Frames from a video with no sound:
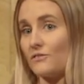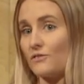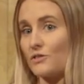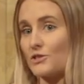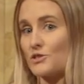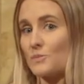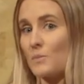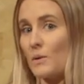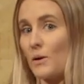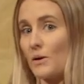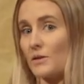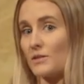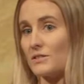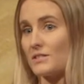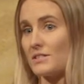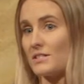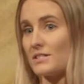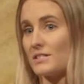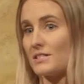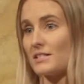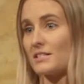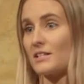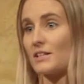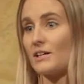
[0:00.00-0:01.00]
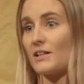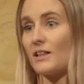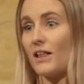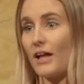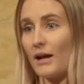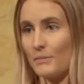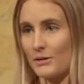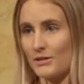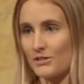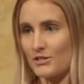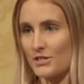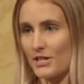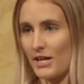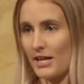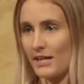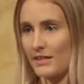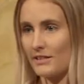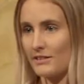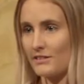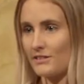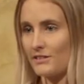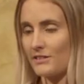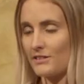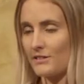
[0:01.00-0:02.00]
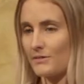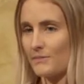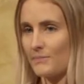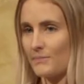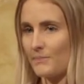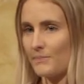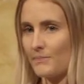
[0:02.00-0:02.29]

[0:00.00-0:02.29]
response to climate change.